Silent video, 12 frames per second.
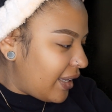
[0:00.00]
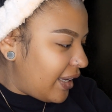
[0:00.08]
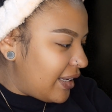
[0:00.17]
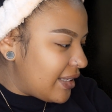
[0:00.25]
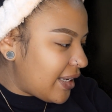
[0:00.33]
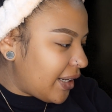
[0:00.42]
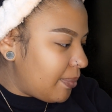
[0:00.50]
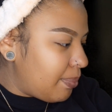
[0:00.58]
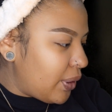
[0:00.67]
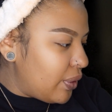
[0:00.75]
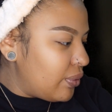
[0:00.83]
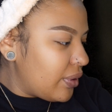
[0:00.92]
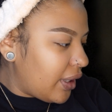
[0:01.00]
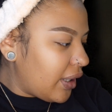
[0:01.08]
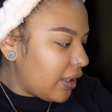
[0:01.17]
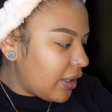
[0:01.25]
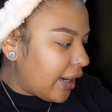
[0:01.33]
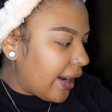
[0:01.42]
It's like a bone
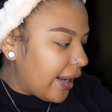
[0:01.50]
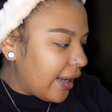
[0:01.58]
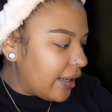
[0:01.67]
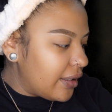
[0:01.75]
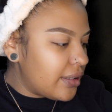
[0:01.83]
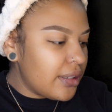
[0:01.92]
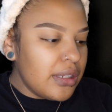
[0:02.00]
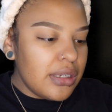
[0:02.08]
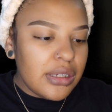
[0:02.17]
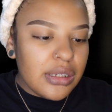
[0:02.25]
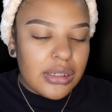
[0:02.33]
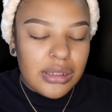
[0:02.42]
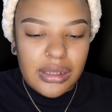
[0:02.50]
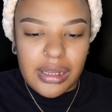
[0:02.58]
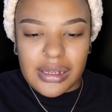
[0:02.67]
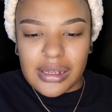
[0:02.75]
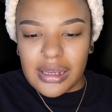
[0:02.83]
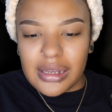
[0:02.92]
color and
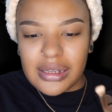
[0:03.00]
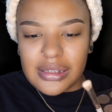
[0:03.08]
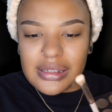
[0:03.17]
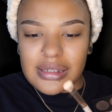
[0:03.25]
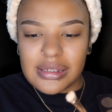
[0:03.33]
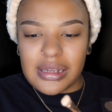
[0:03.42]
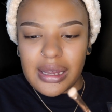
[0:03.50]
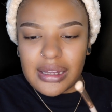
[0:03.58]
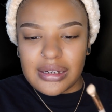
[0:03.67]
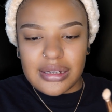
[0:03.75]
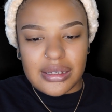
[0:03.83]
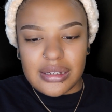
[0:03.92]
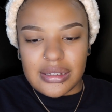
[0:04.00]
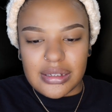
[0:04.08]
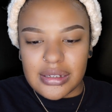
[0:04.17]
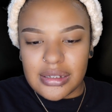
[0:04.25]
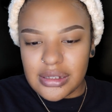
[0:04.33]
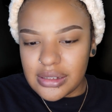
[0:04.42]
like a sandy
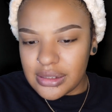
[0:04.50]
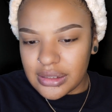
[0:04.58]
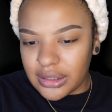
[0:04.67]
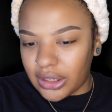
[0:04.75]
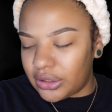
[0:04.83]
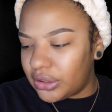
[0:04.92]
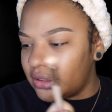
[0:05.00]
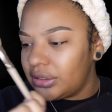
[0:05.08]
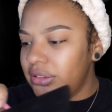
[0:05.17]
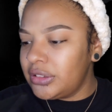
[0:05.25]
color.